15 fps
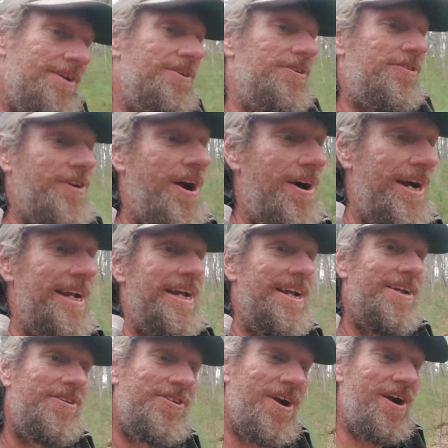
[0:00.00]
sorry,
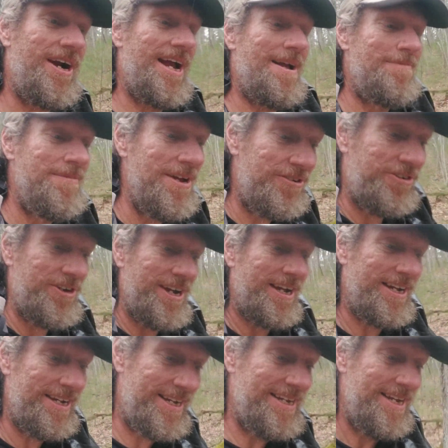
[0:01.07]
sorry I missed you.
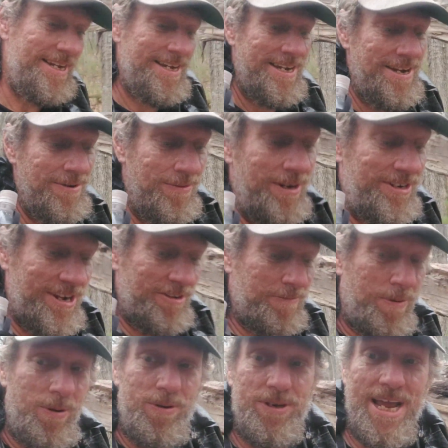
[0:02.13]
We just
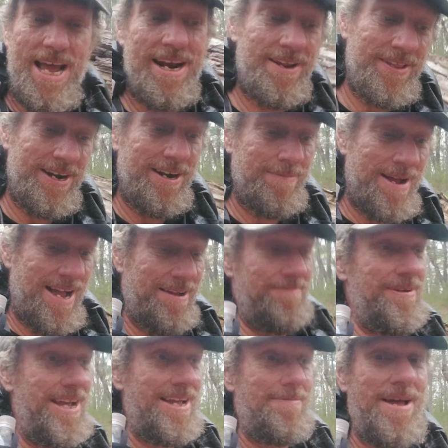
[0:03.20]
pulled out of there about,
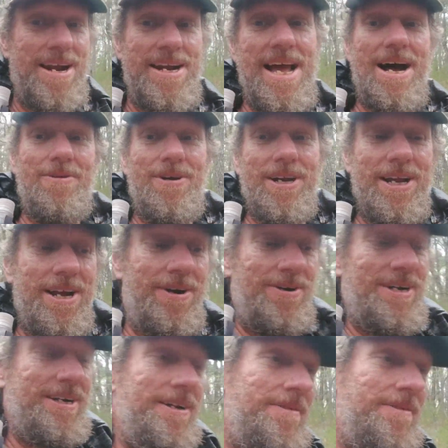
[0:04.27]
well, eh, about an hour ago.